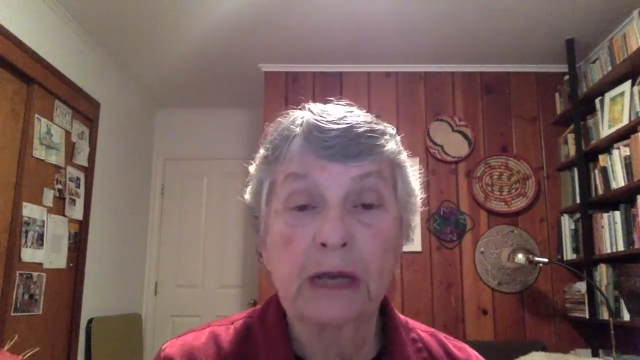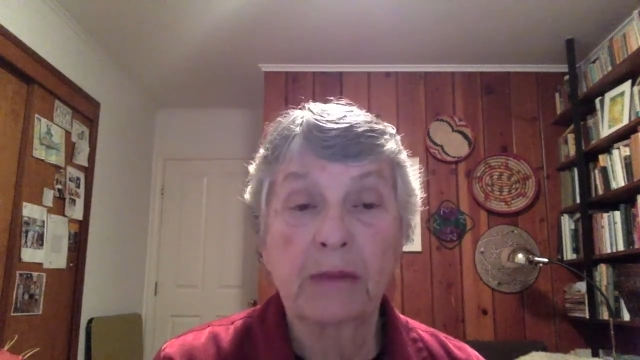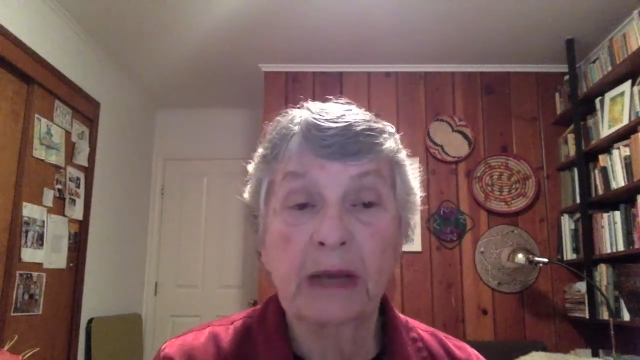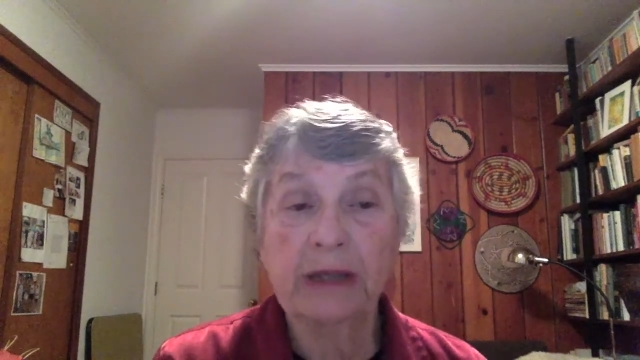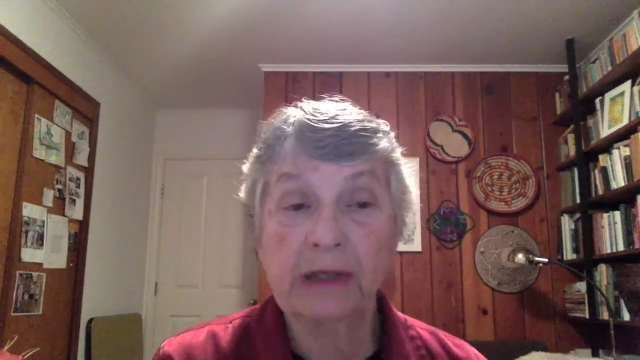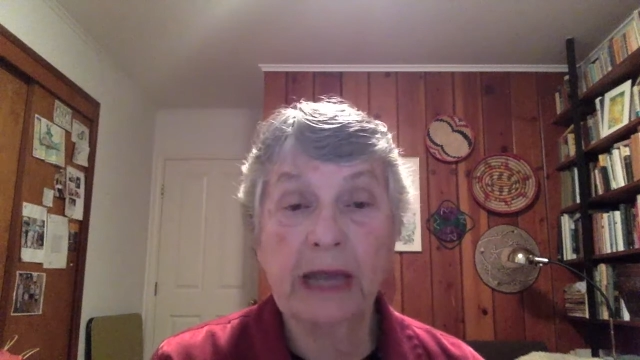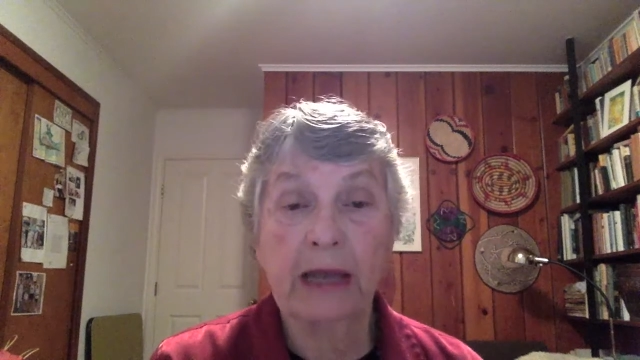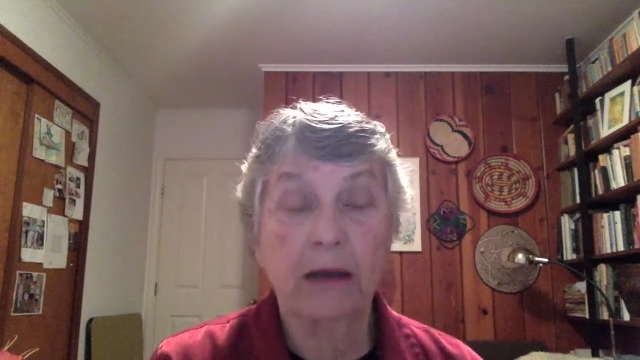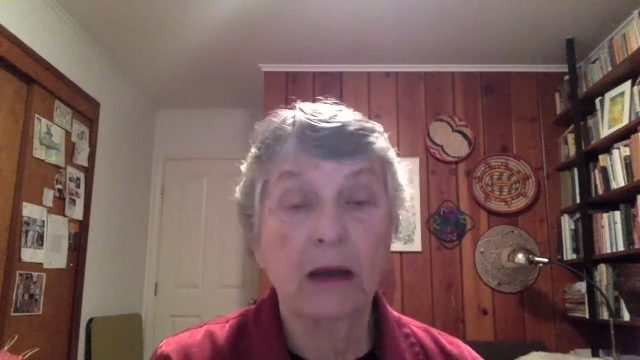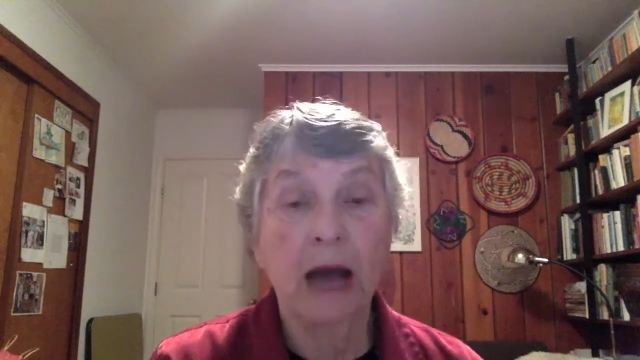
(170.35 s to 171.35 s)
by
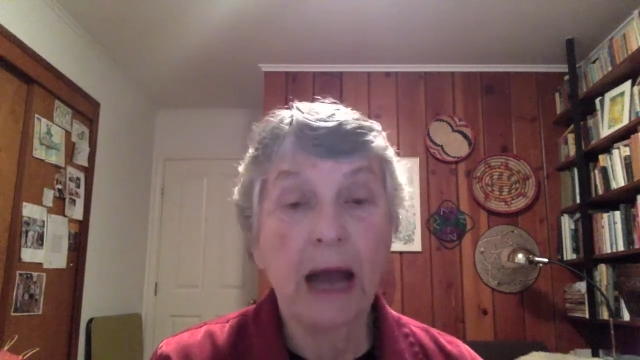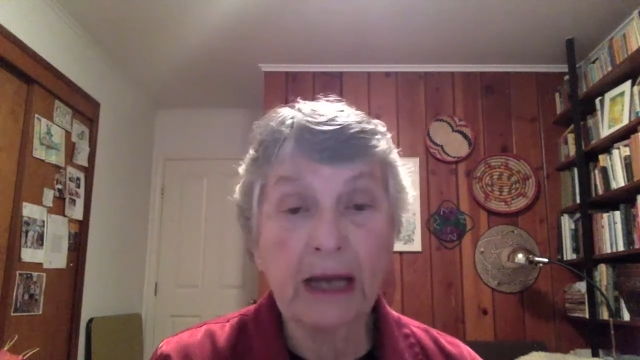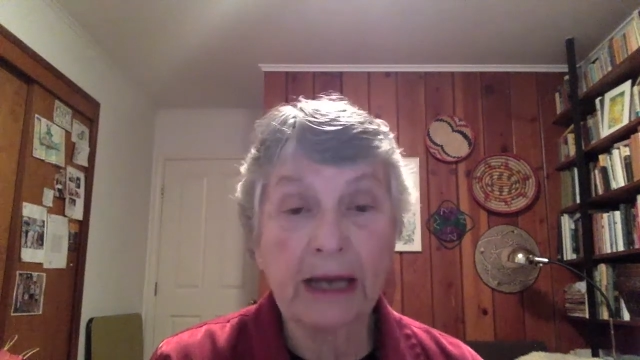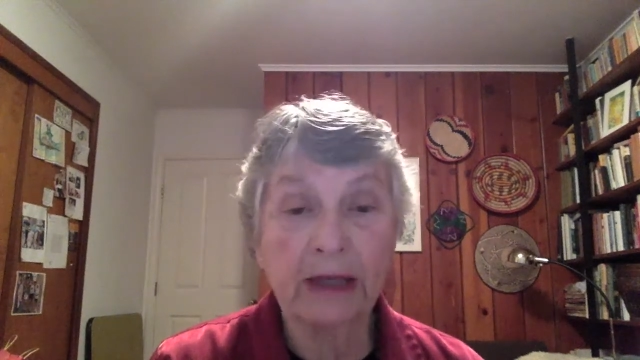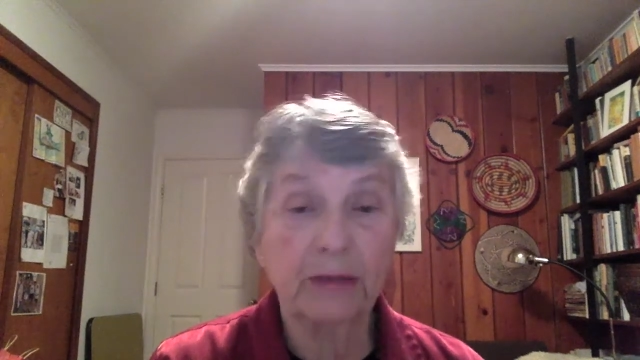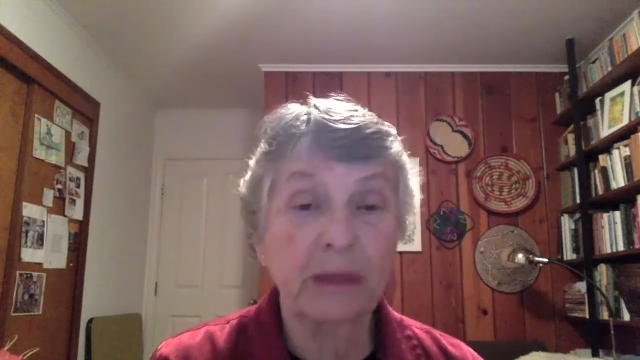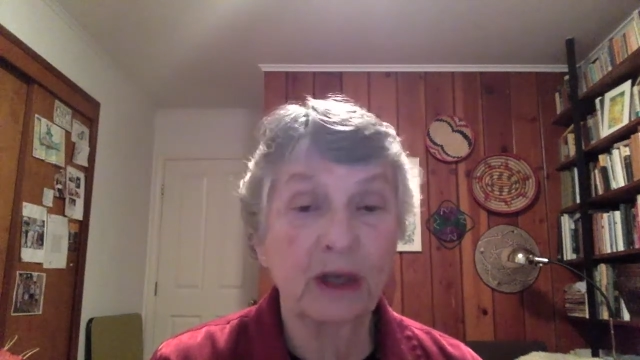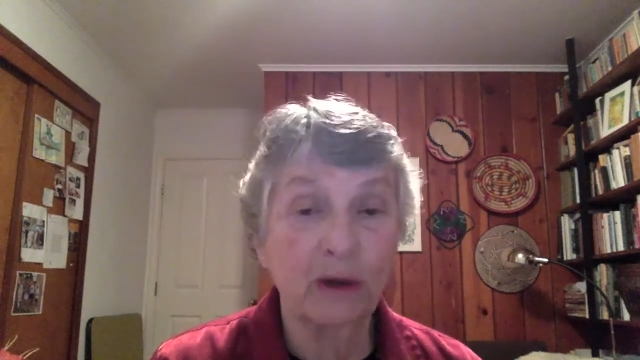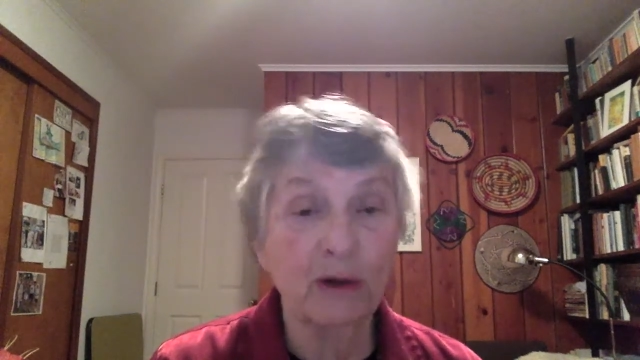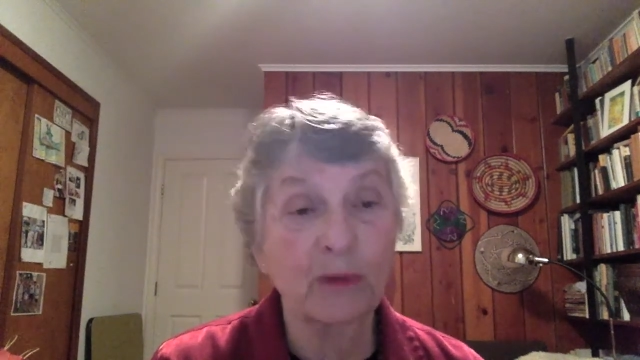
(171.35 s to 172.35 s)
saying, "I'd like to be in
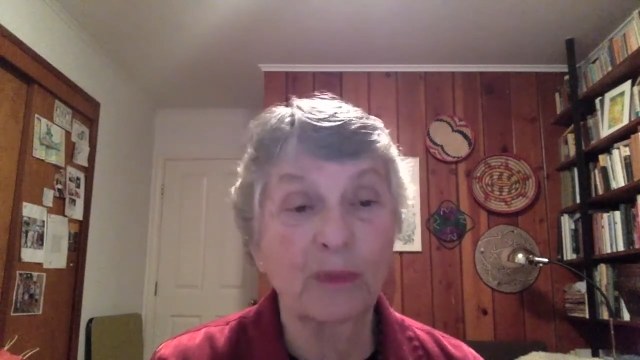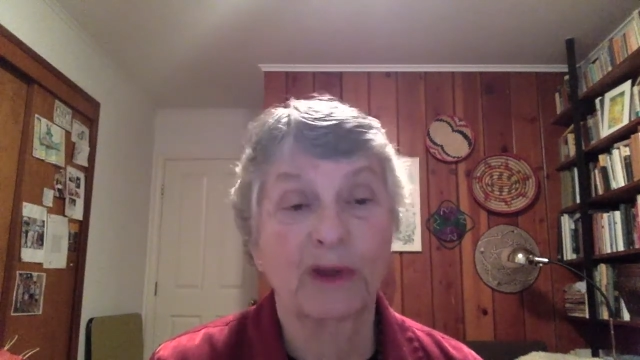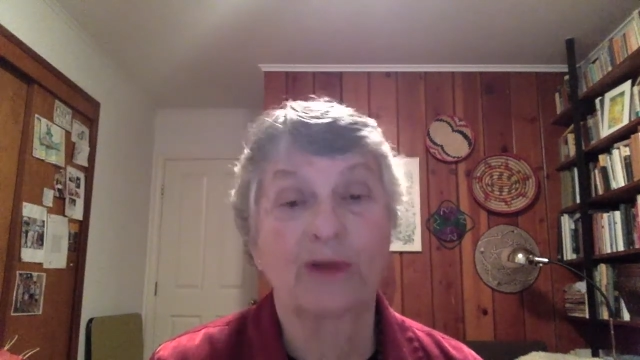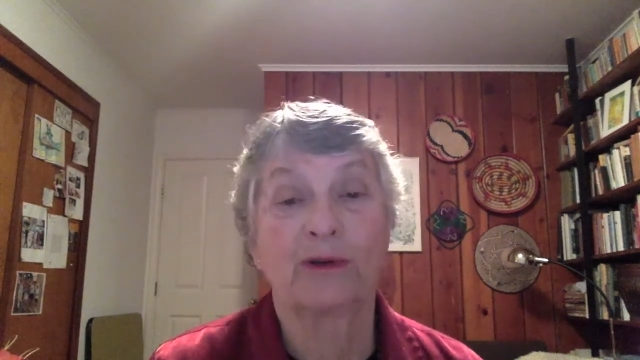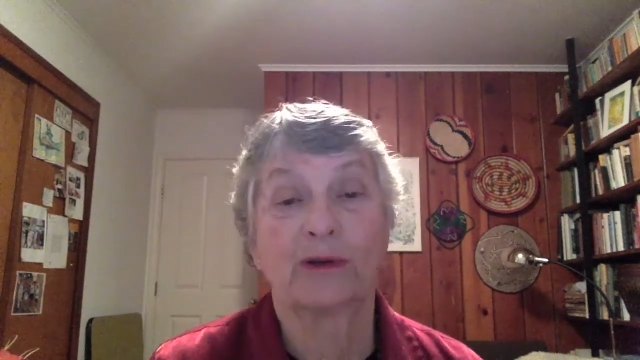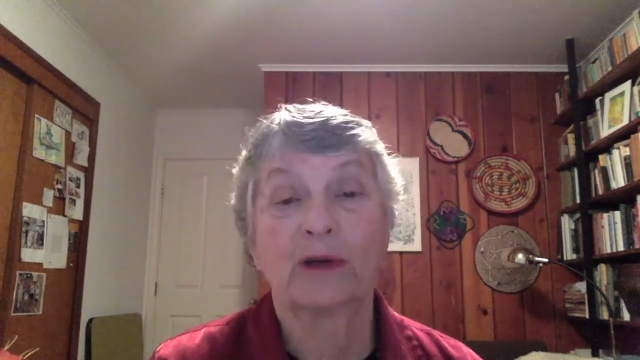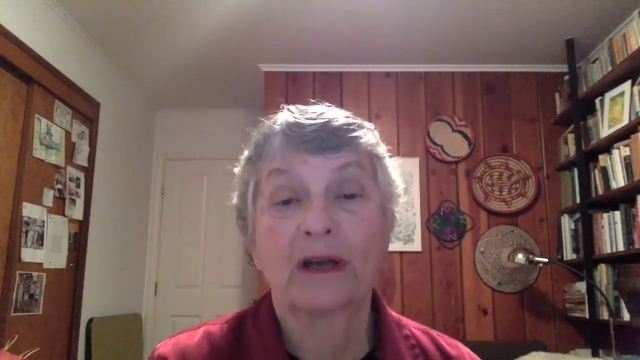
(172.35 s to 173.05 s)
a group with you.